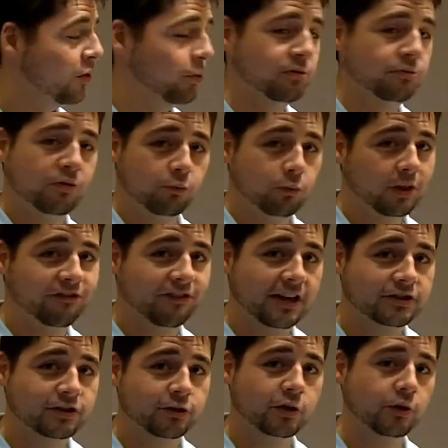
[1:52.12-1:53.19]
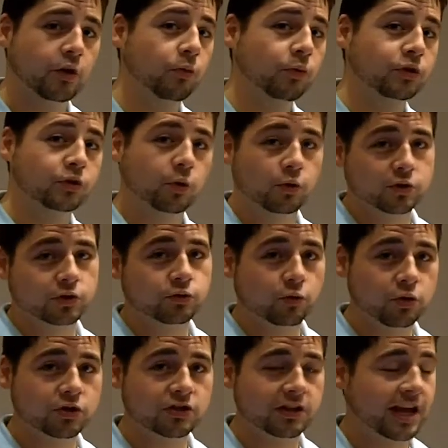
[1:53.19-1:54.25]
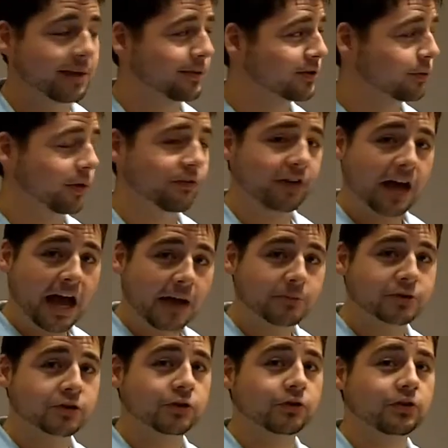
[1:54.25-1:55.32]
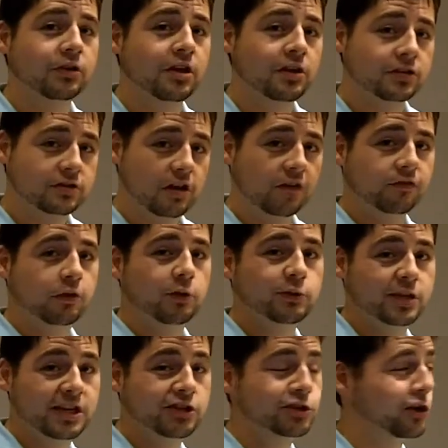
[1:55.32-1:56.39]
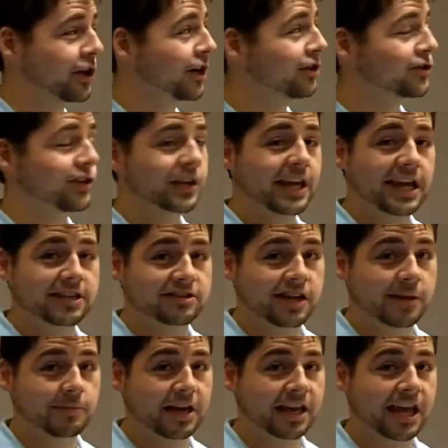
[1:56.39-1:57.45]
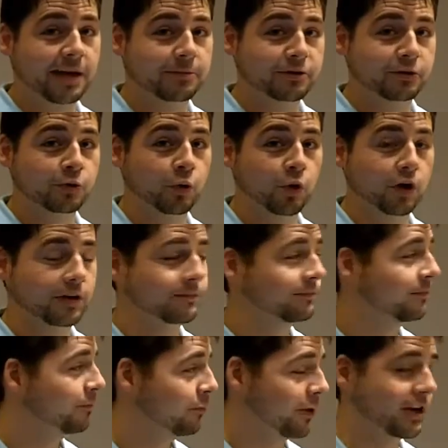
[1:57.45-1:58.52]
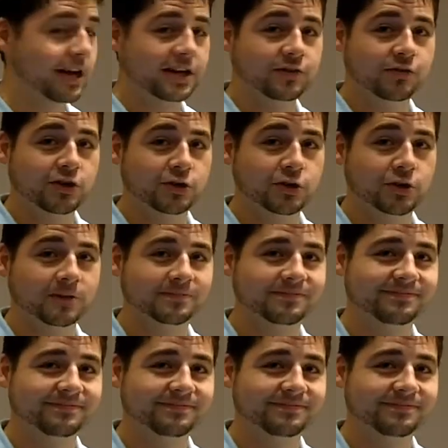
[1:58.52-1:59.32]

When you're moving really fast too, you don't want doors and drawers slamming, so we have an optional soft close hinge on here so you can't slam that cabinet door. Pretty nice feature.